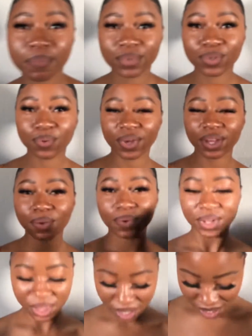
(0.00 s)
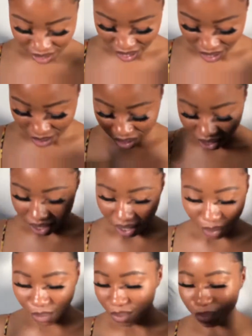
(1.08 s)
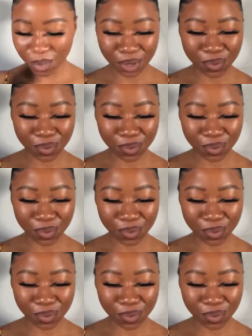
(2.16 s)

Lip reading: So anyway, I don't know if I'm gonna